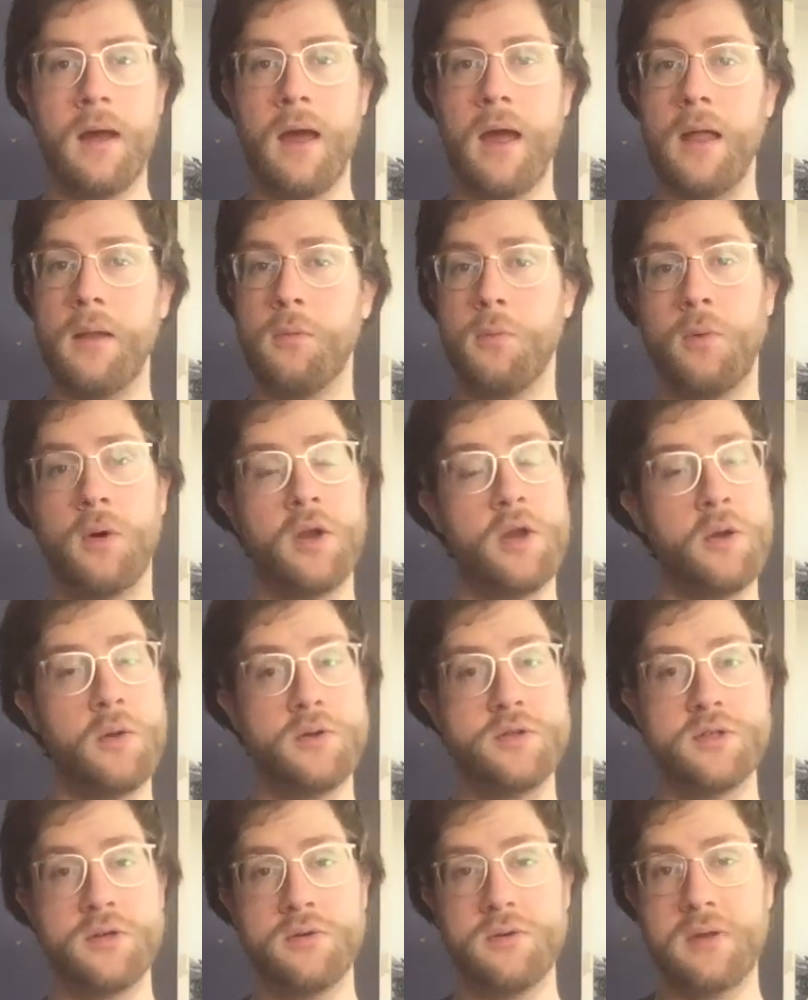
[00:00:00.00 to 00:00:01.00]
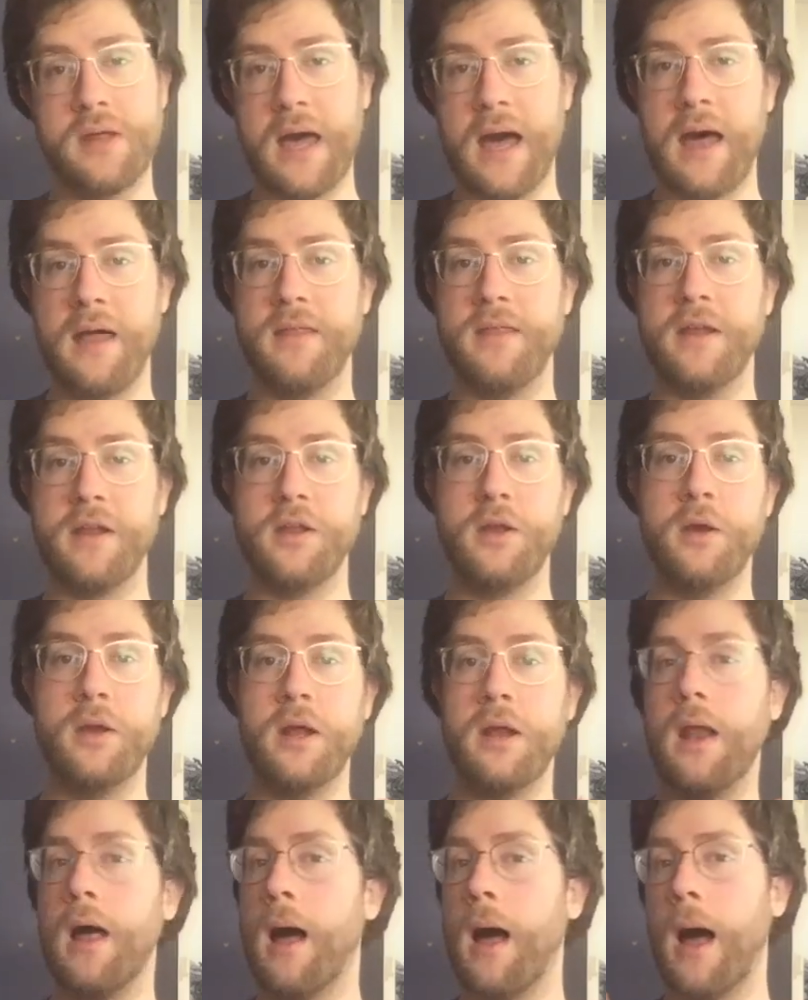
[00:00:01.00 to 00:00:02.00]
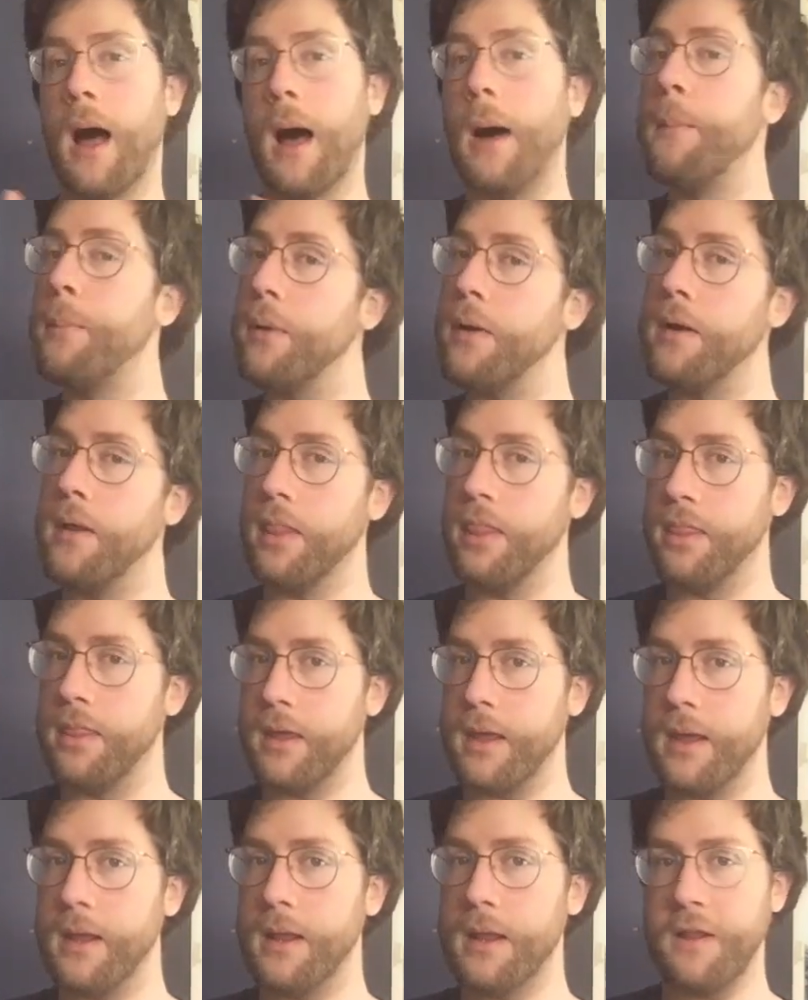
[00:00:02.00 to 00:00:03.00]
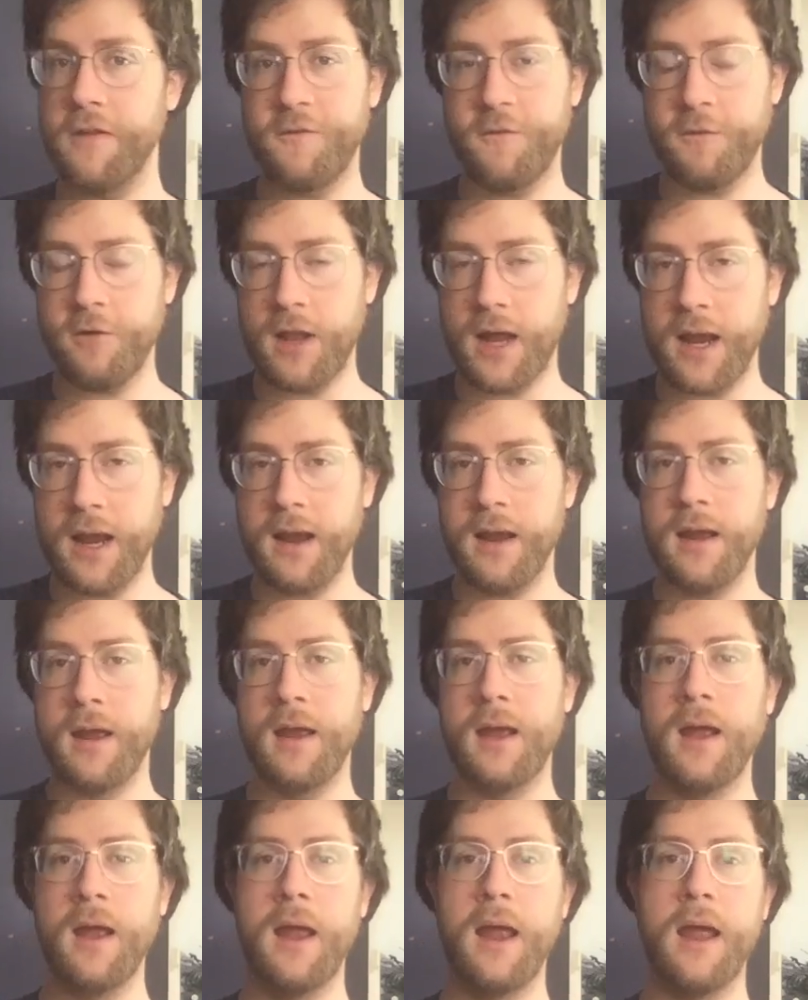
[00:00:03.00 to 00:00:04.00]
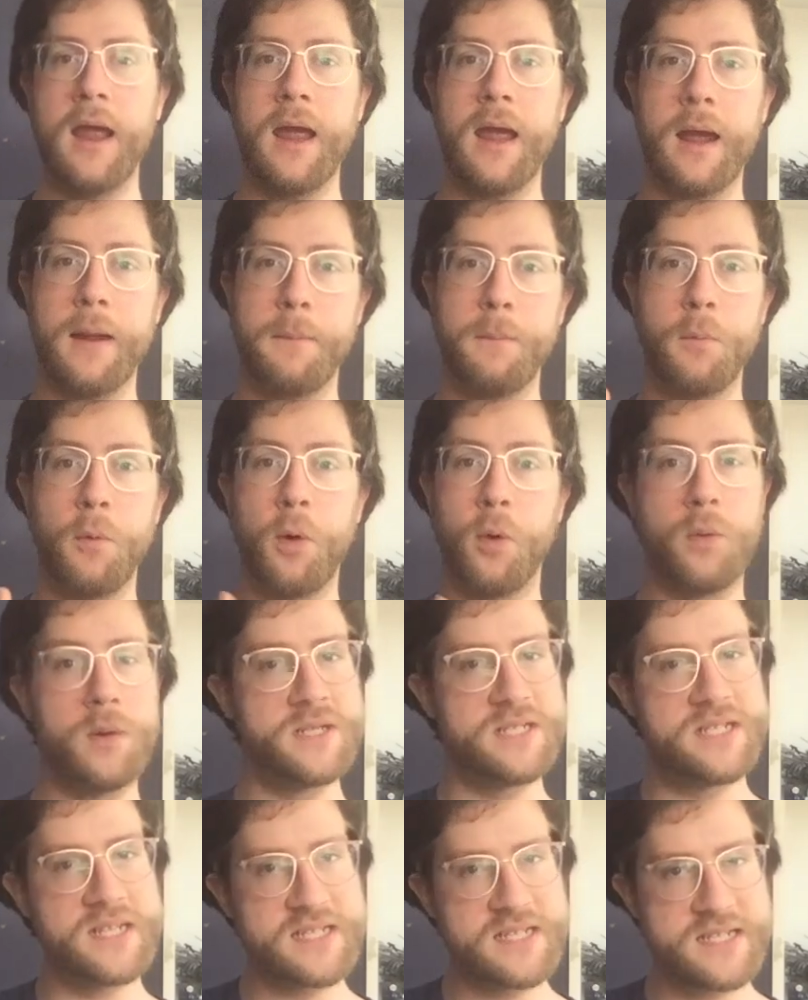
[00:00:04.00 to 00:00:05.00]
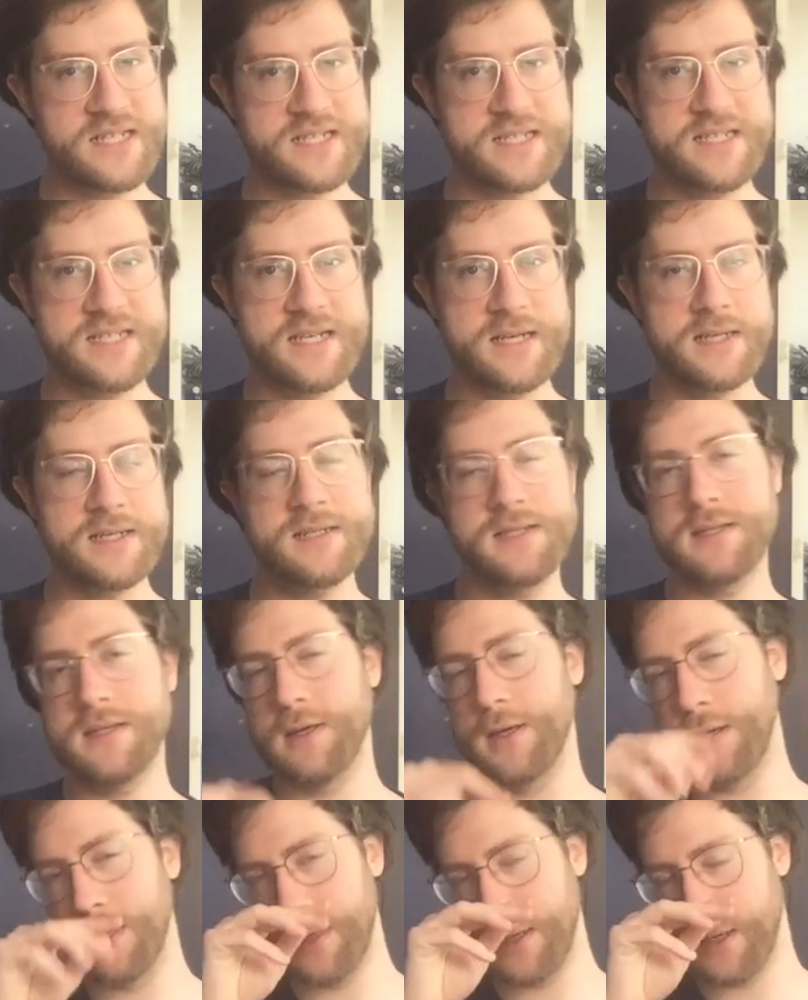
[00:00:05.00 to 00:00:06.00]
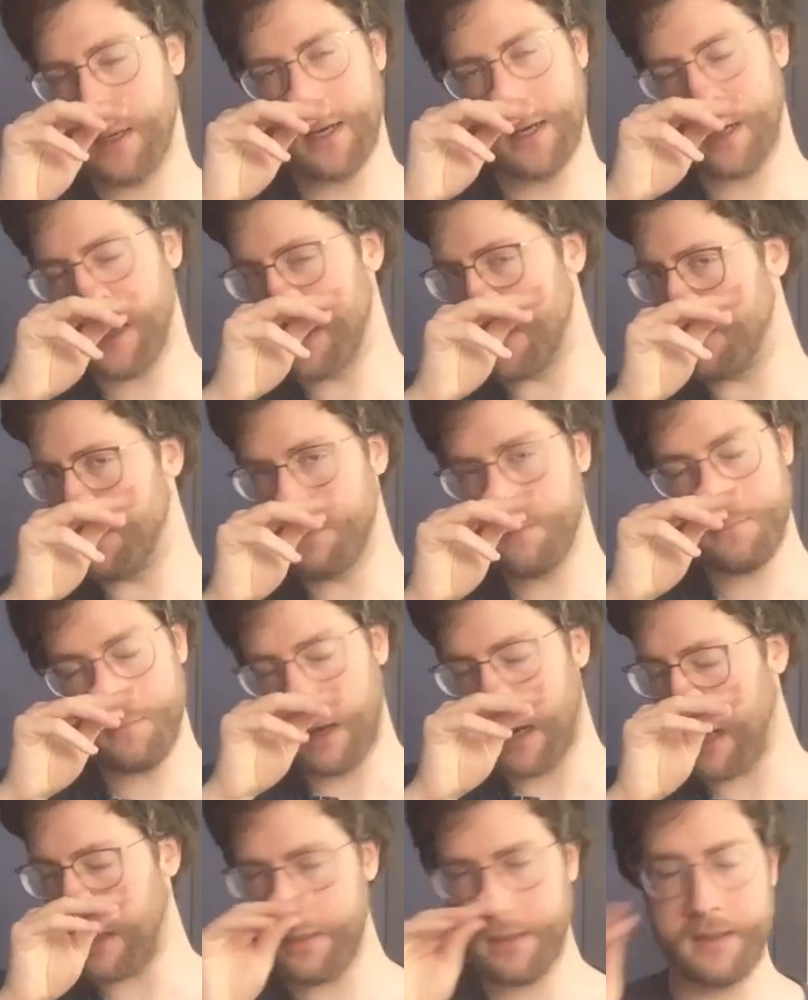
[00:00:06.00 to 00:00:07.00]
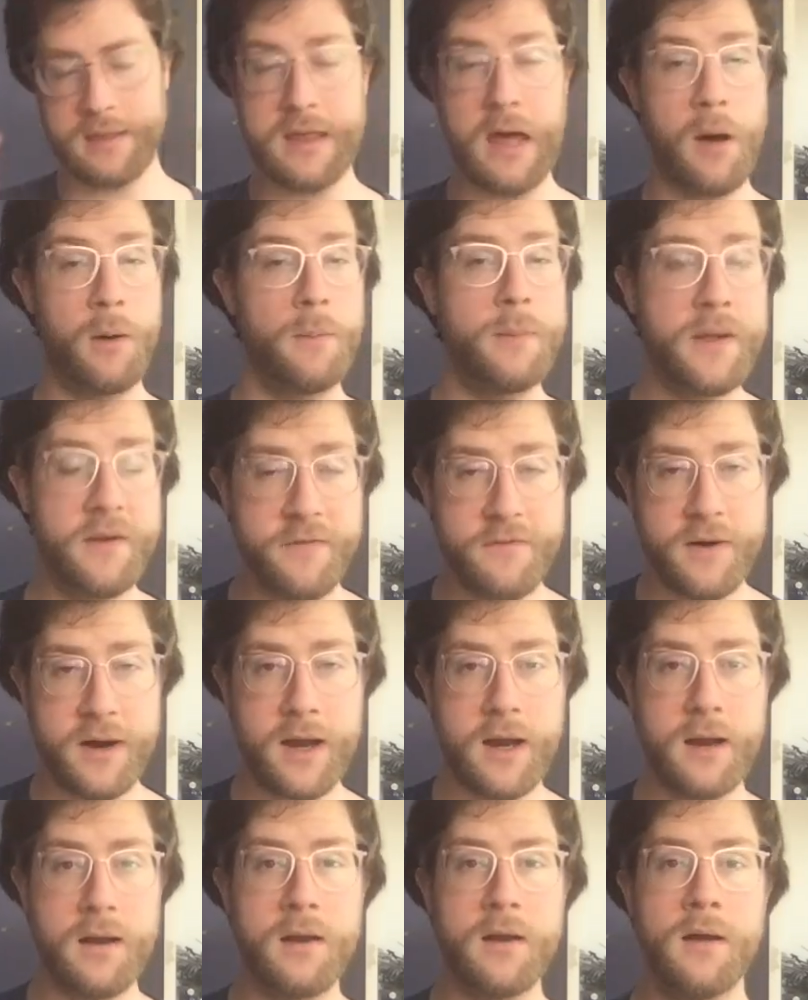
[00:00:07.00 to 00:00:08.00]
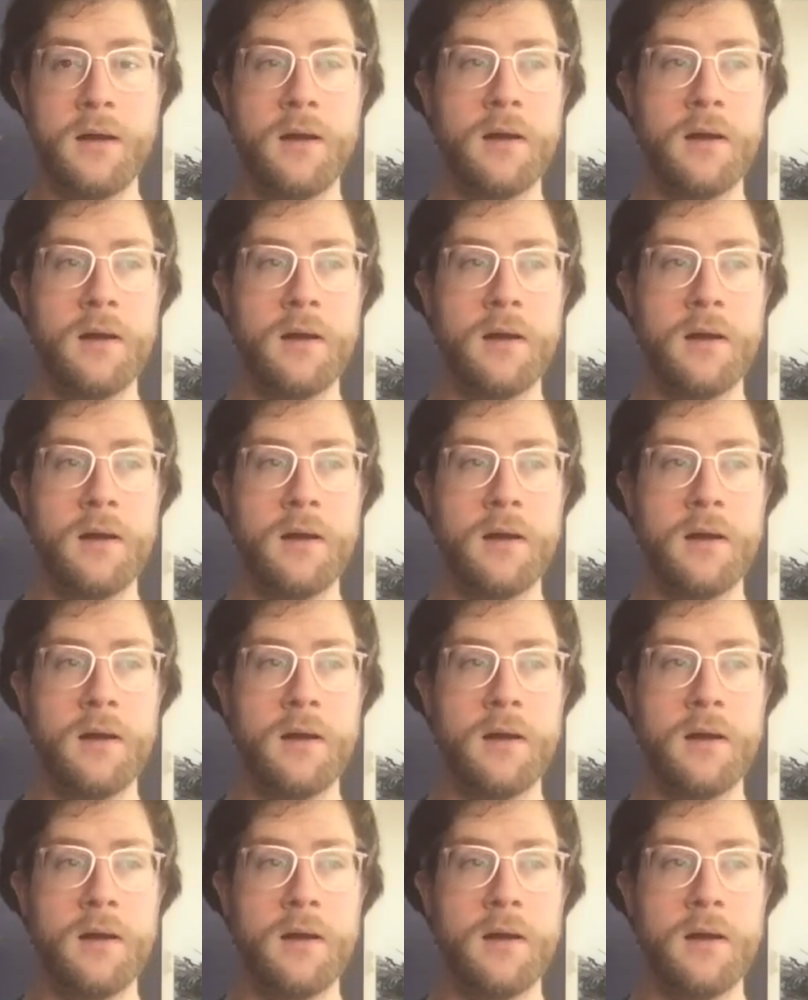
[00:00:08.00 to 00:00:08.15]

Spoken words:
And when you do that, then you can up the flight and more resistances. I think that would be fine.